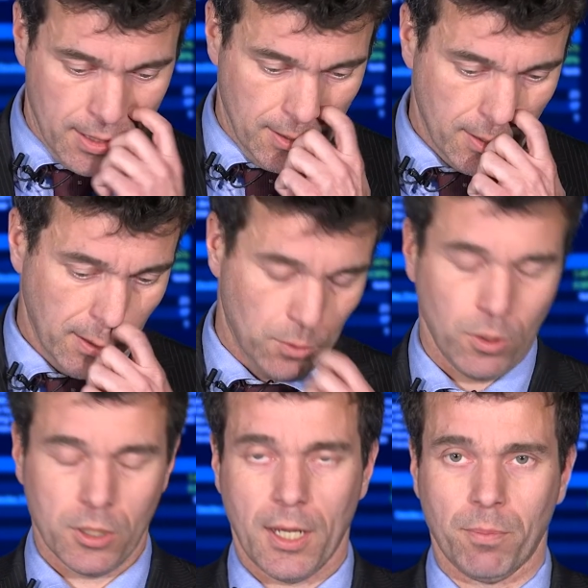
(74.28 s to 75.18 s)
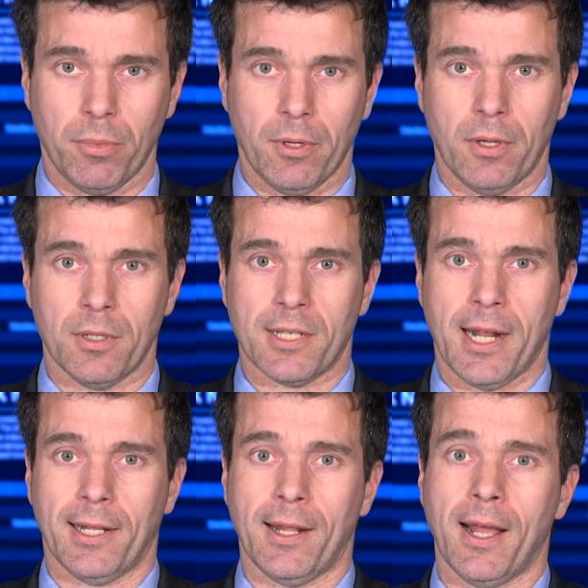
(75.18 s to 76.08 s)
So it was up
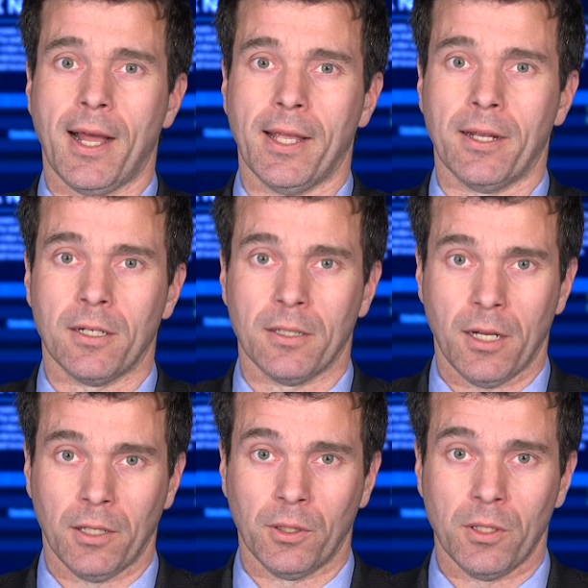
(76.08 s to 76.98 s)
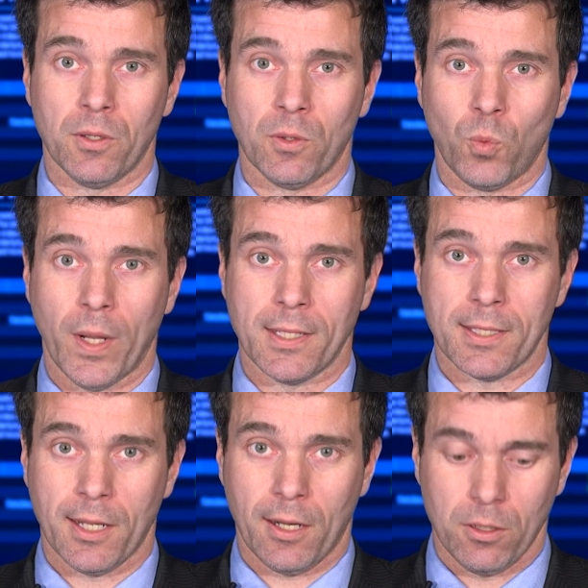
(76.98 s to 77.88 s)
slightly higher on
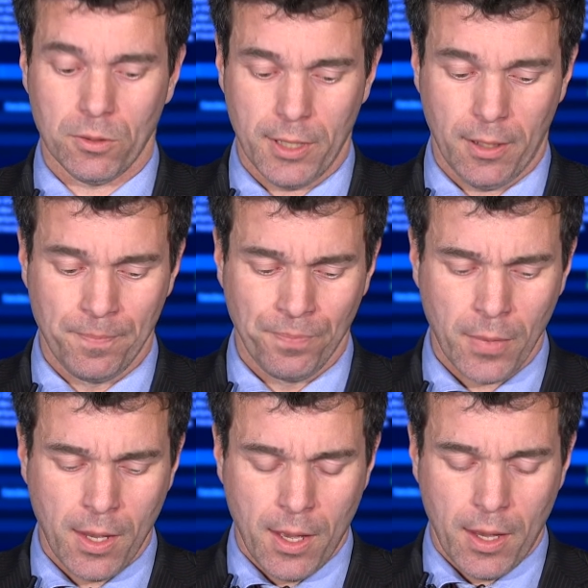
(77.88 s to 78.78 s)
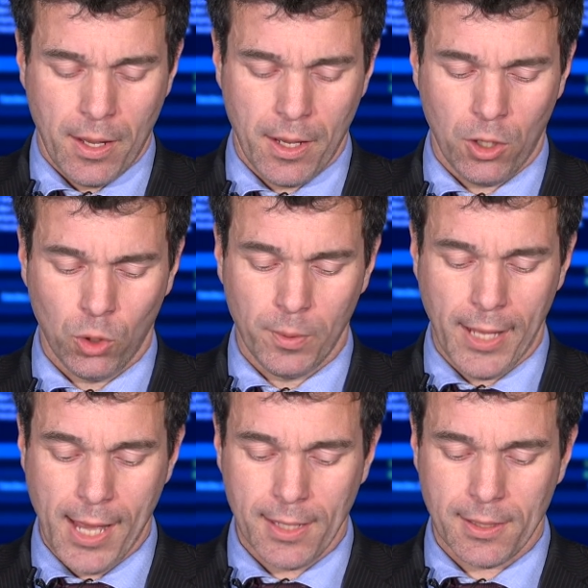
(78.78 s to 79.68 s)
Wednesday closing.
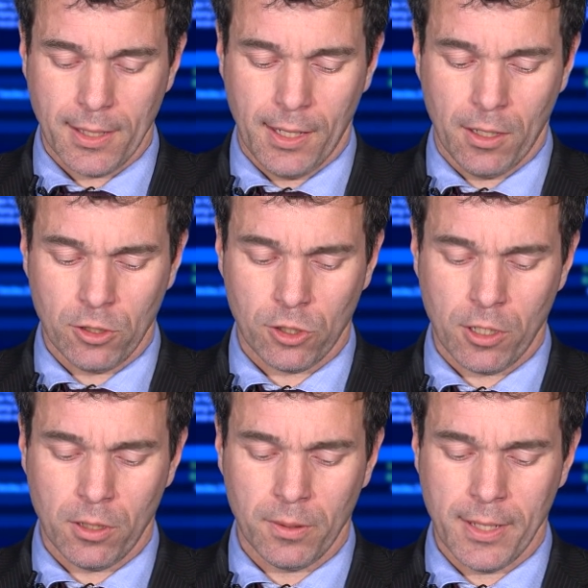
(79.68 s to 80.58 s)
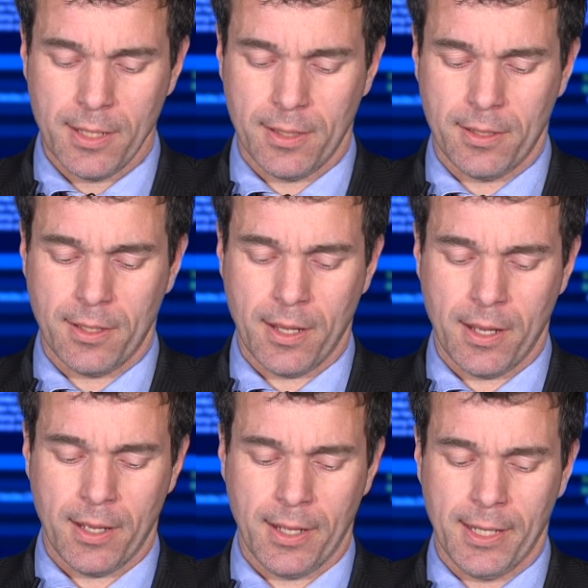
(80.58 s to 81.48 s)
OBX in Oslo
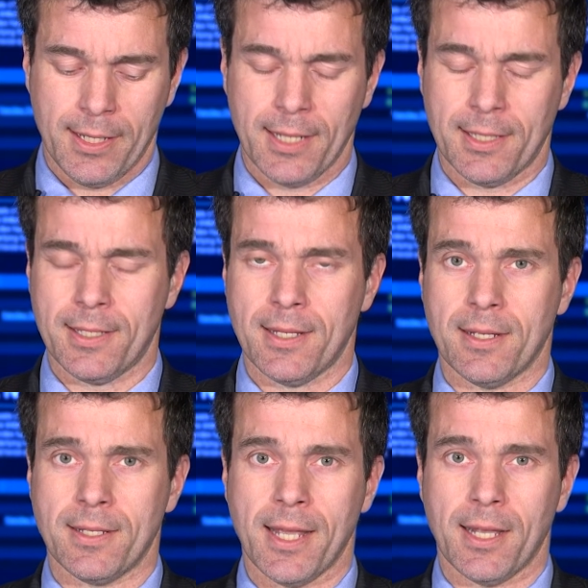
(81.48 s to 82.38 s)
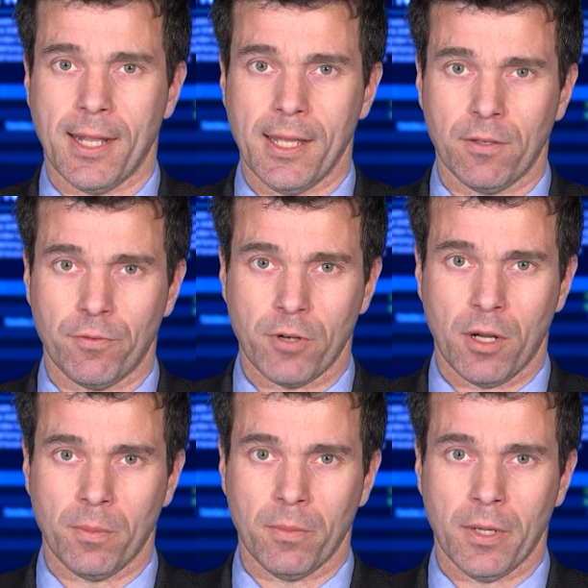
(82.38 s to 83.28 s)
it has taken a hit
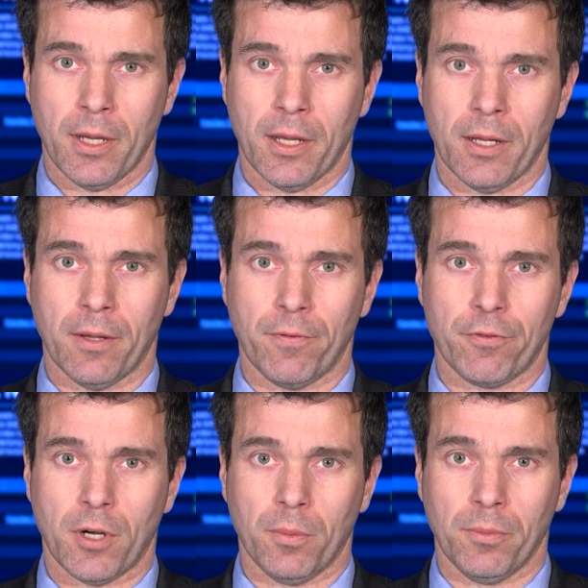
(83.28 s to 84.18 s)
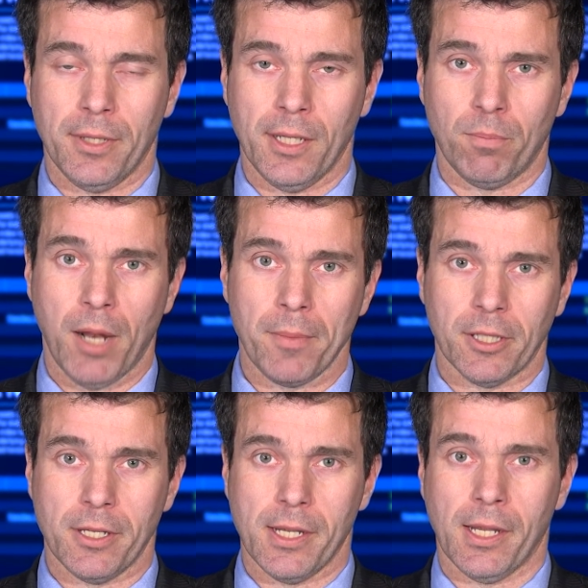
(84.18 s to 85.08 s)
from the
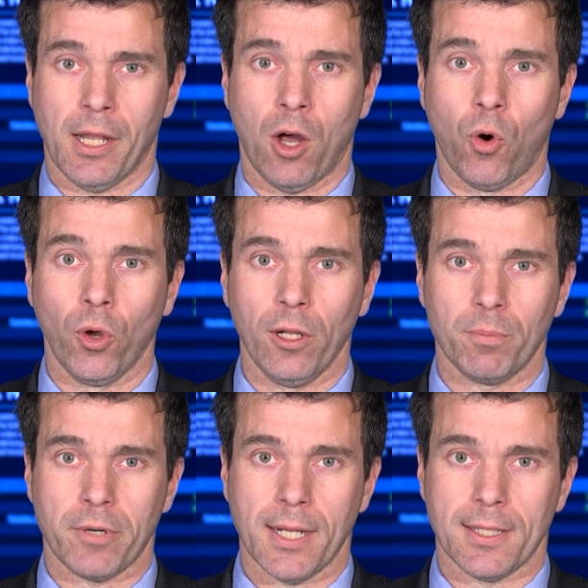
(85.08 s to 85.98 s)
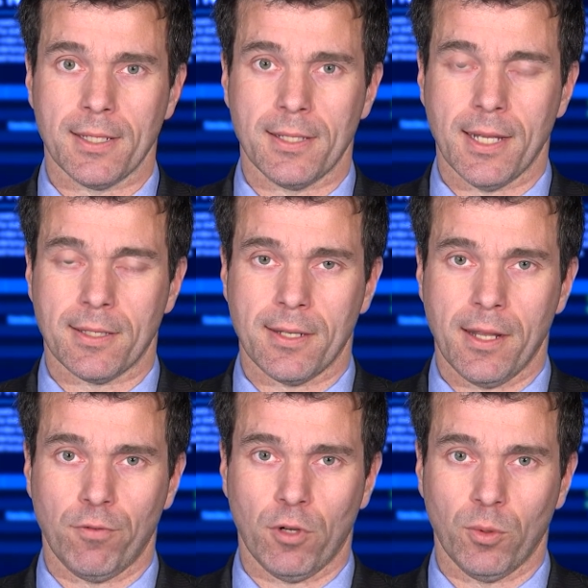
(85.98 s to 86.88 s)
plummeting oil prices
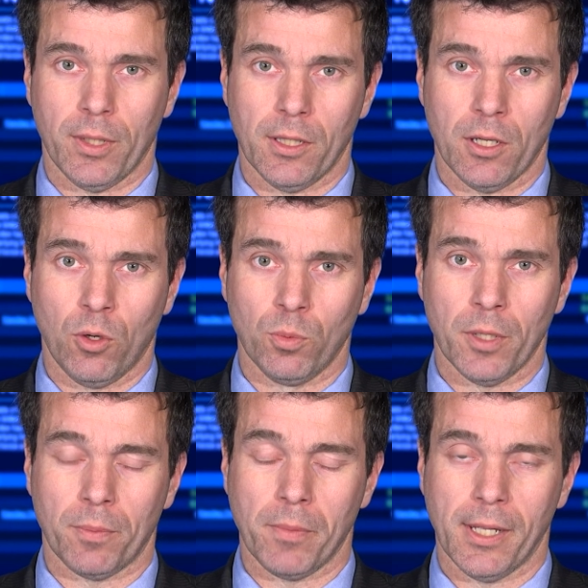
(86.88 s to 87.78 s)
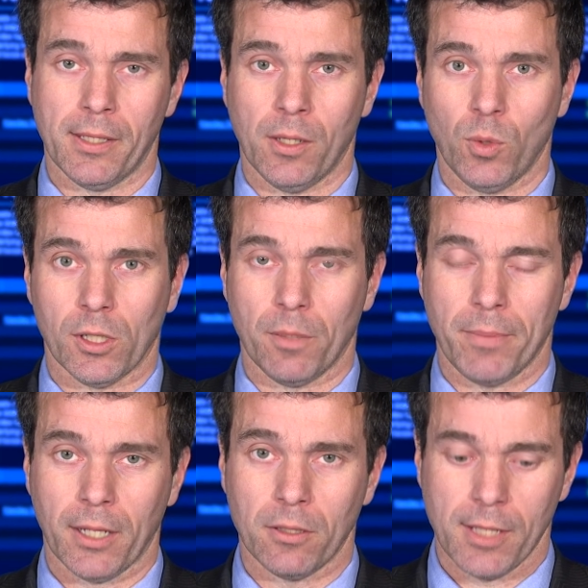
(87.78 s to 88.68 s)
yesterday following the OPEC meeting. We'll come
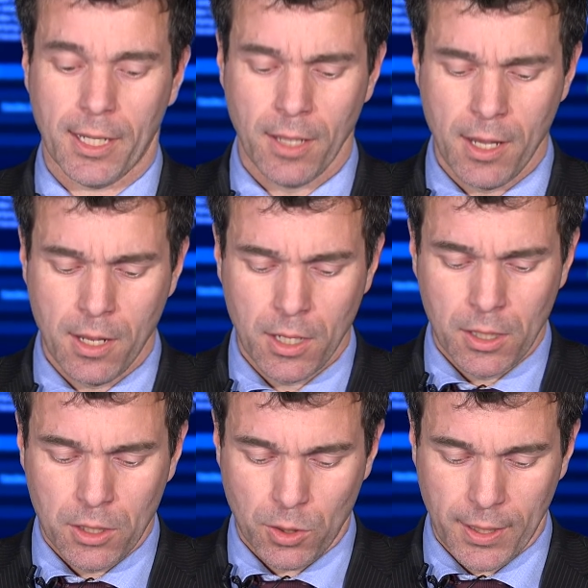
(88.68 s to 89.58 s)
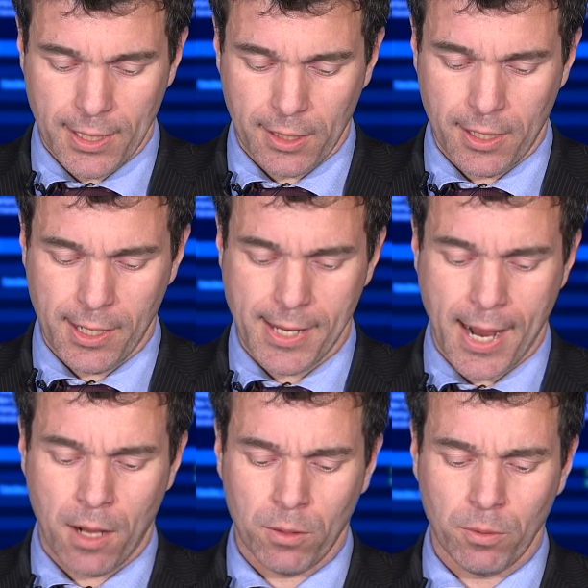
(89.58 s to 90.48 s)
back to that. So it's actually
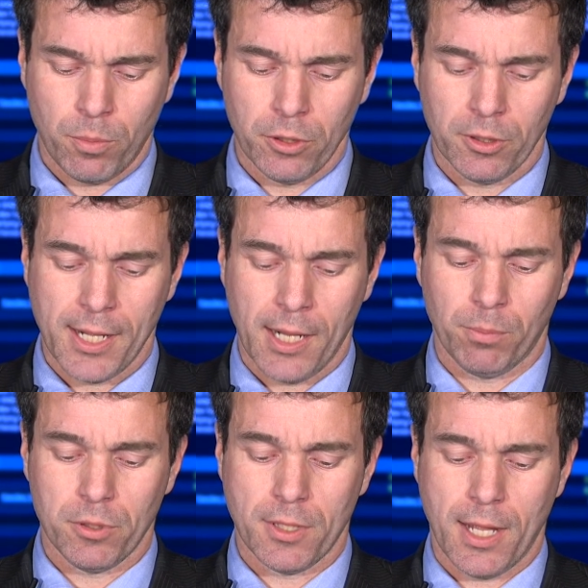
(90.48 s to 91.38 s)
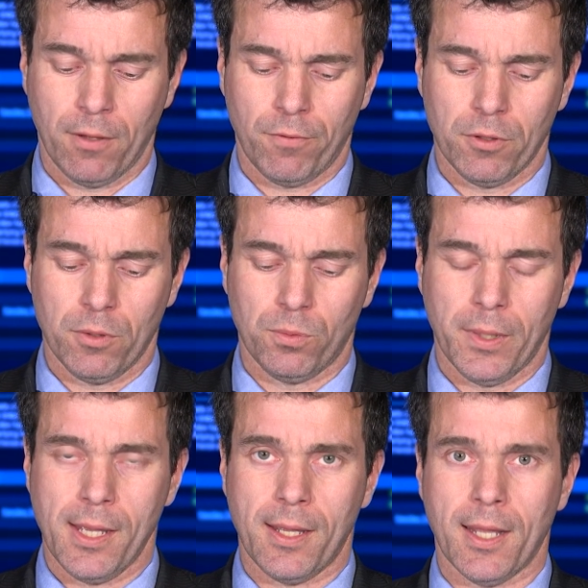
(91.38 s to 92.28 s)
down 0.9% for the
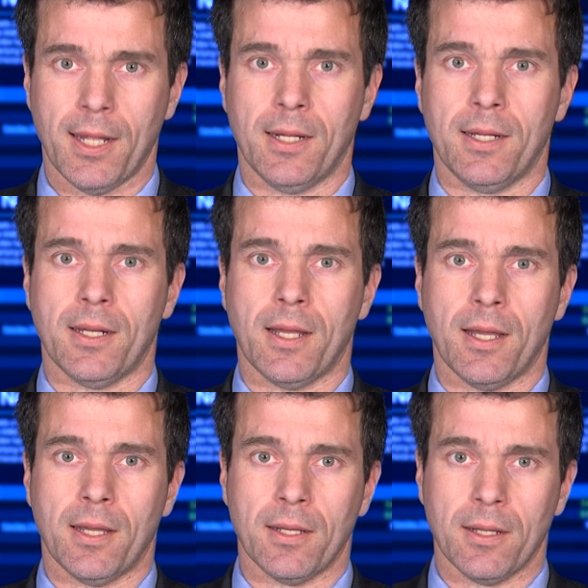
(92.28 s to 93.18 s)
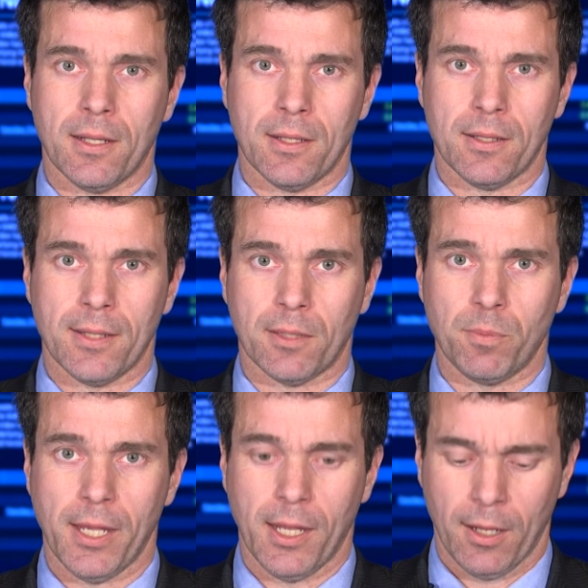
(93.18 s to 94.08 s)
week, and that
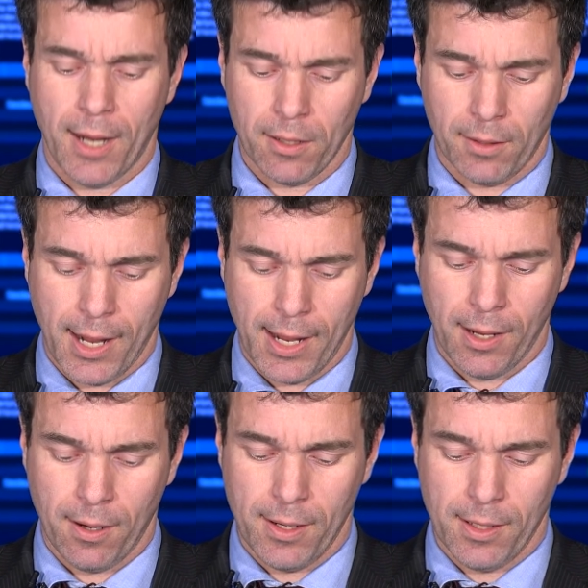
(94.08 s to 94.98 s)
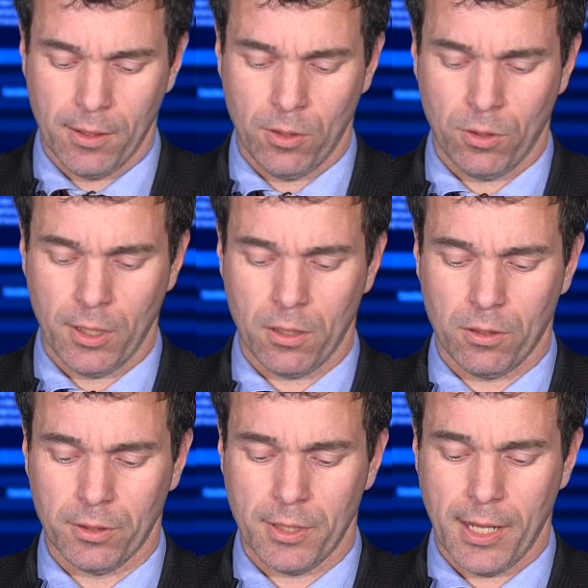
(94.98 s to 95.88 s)
being an outlier in the Nordic
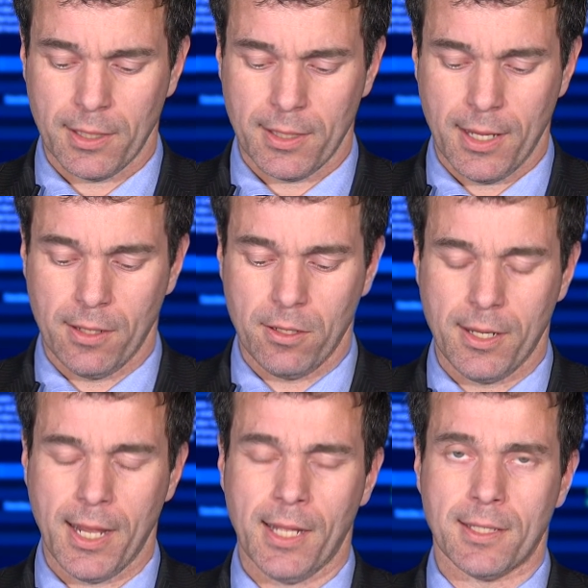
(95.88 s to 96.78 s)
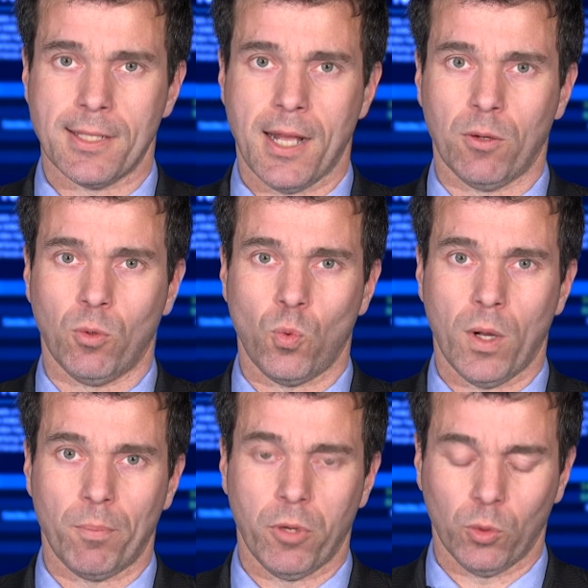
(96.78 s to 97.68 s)
context. And today it's down
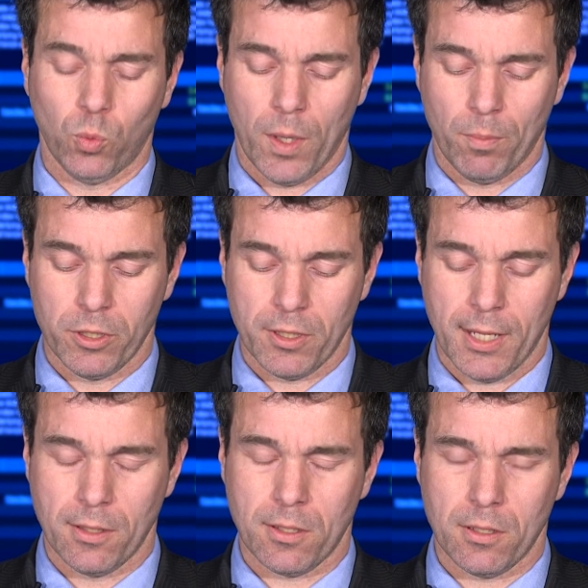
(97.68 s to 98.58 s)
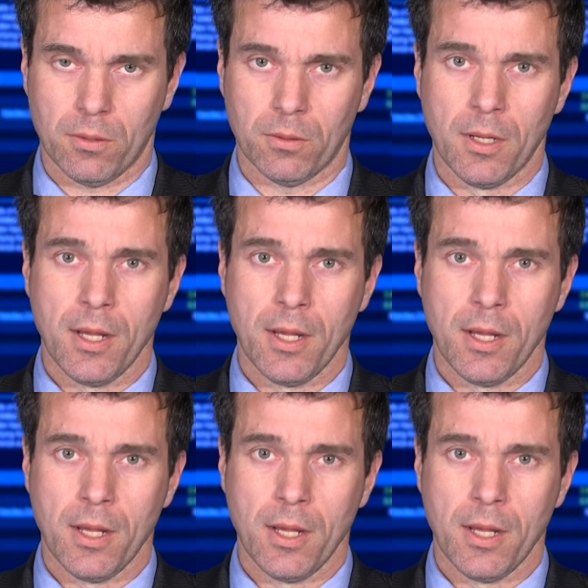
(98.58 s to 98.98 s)
1.1%. So